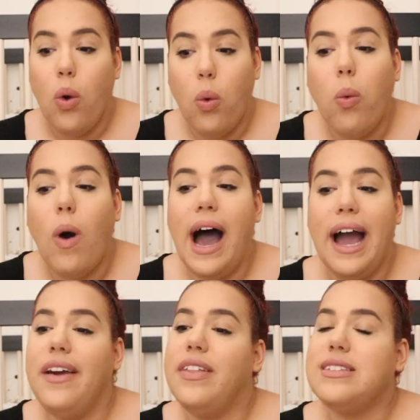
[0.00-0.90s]

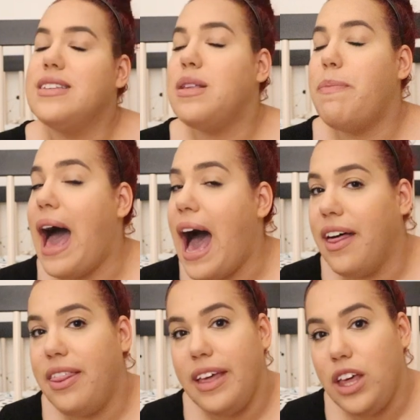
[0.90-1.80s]
why this is the
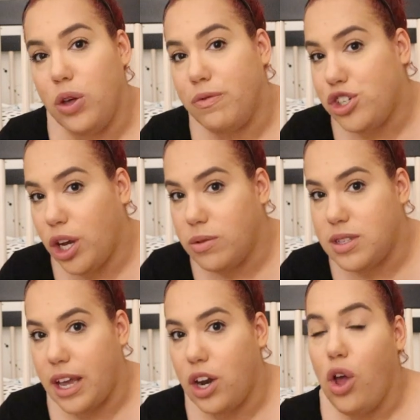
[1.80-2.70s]
path that you've
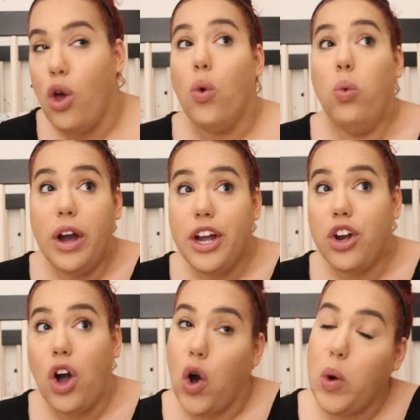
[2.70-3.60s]
chosen, what
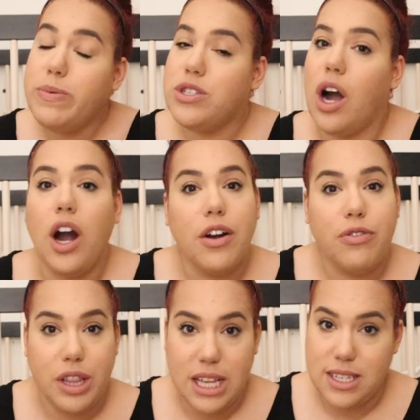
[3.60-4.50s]
your hopes are
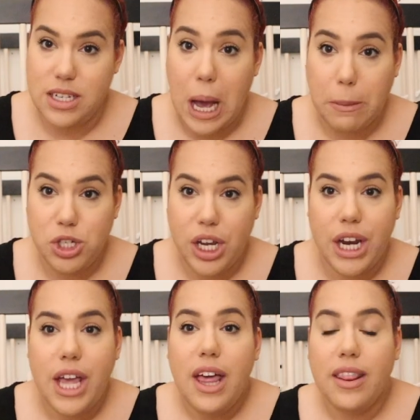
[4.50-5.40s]
for this
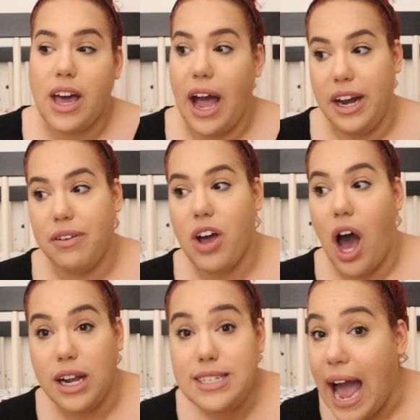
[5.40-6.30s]
adoption, the kind of
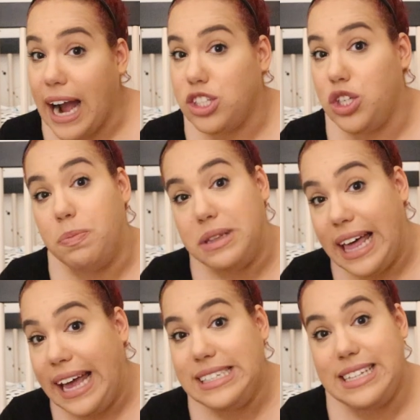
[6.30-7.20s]
contact you
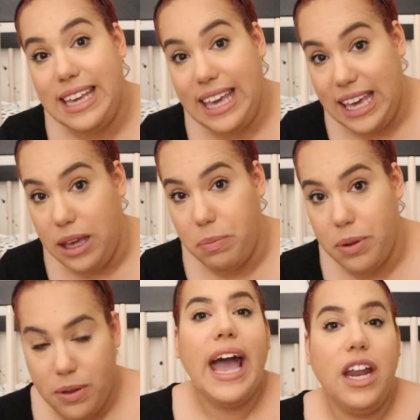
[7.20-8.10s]
plan to keep.
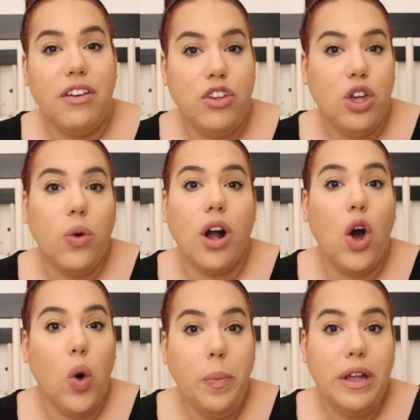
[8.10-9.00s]
And if you are
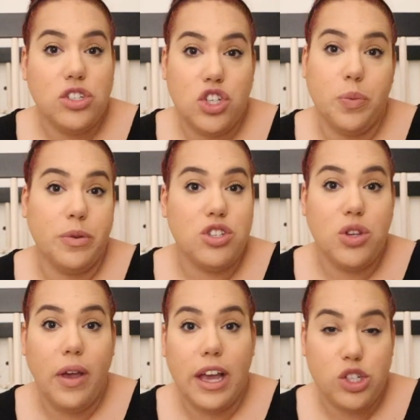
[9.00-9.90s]
open to
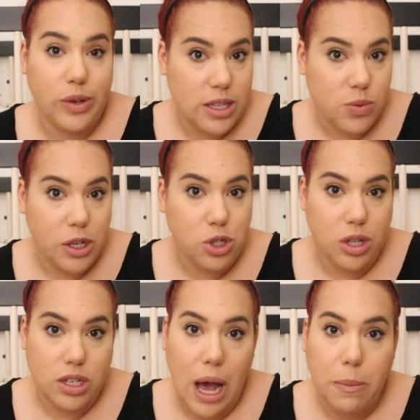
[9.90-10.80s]
pursuing a
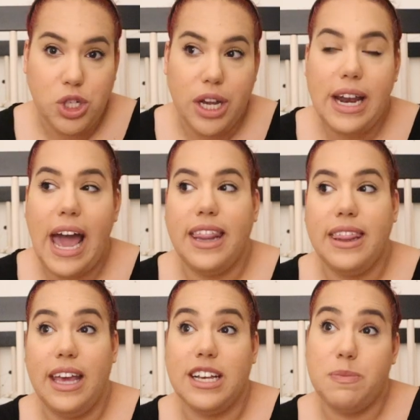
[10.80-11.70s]
transracial adoption, I
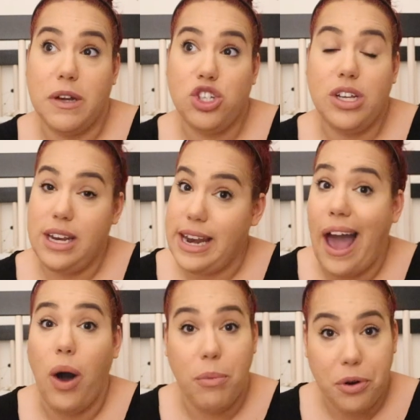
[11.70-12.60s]
think especially
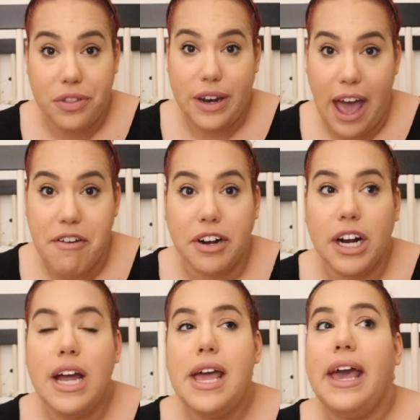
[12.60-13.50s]
now more than
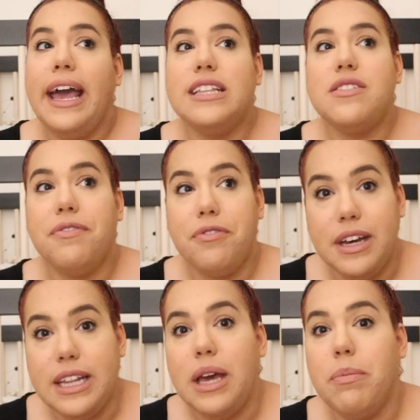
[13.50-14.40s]
ever, it's
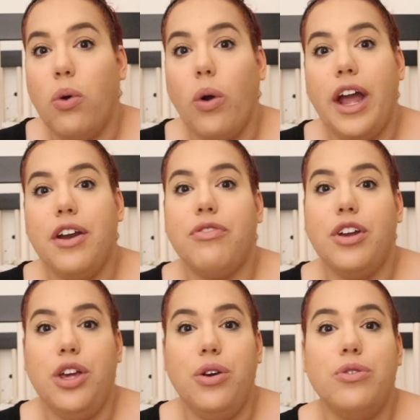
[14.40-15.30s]
really important for
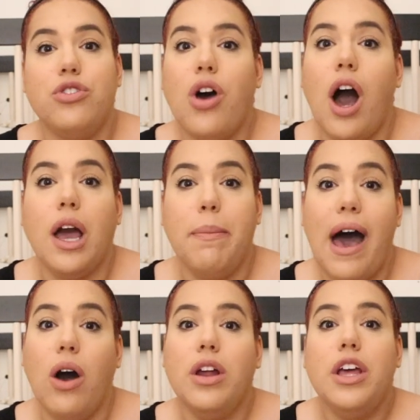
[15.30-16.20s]
you to talk
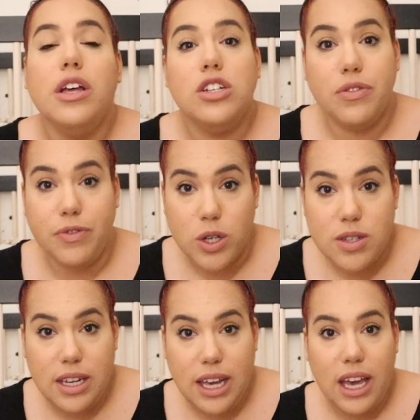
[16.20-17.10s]
about
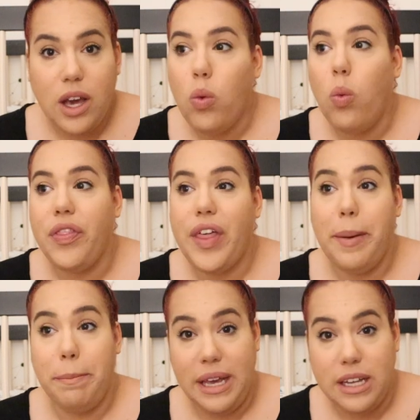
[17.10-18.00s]
diversity, what
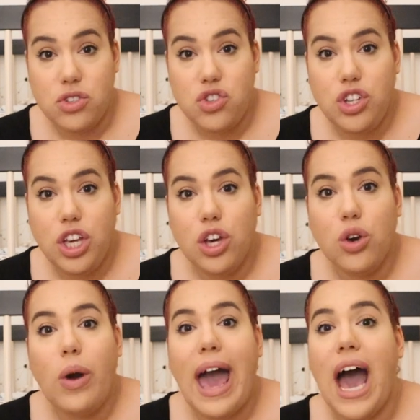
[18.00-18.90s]
that means to
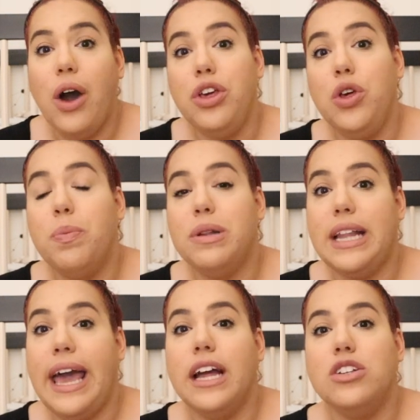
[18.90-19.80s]
you, how you
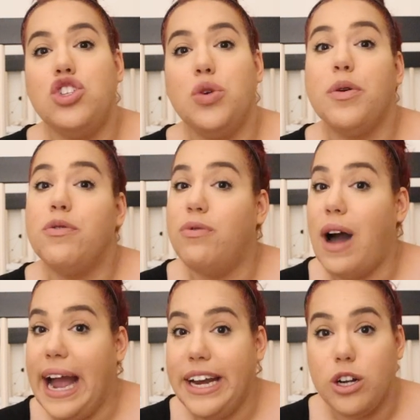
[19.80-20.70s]
plan to
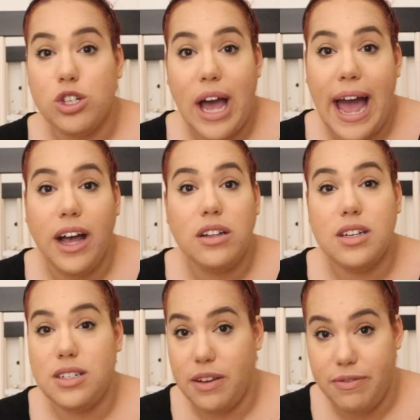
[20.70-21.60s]
provide your child
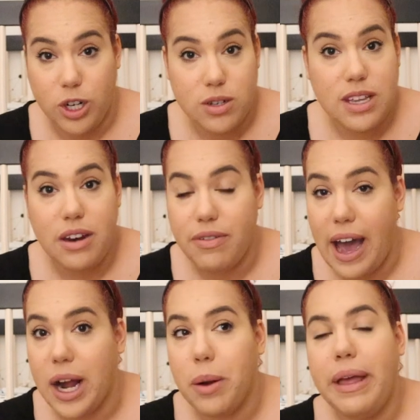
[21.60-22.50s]
a diverse
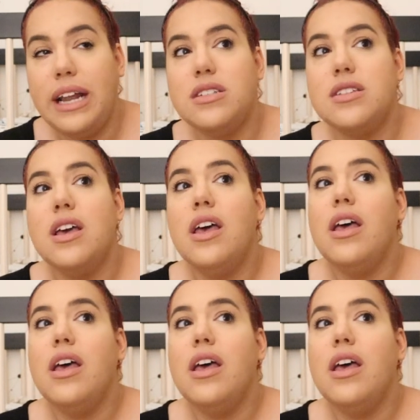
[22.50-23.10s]
environment,